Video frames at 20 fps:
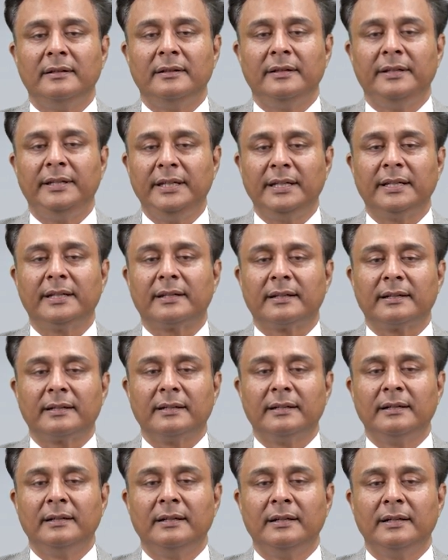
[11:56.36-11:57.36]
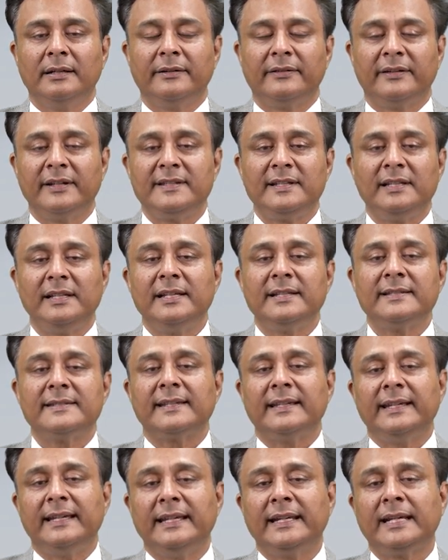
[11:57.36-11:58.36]
Here, resilience
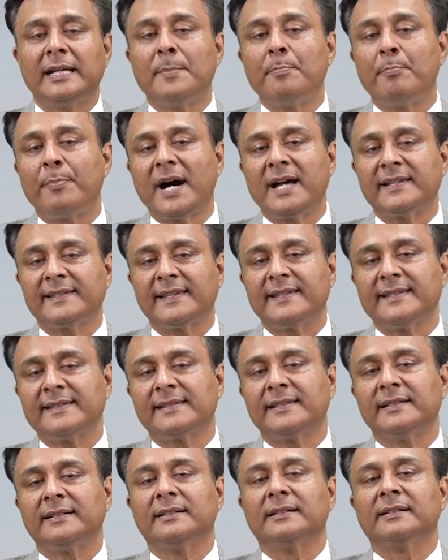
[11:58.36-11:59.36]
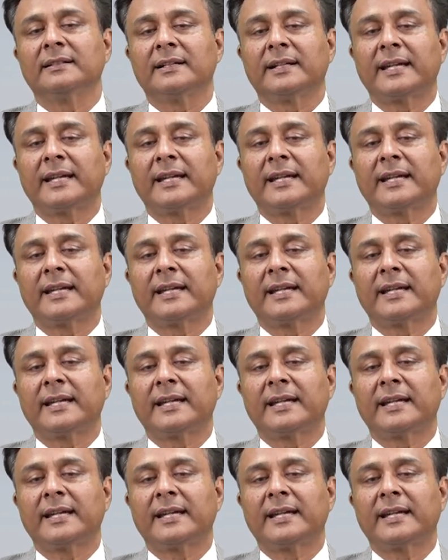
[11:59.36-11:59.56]
encompasses the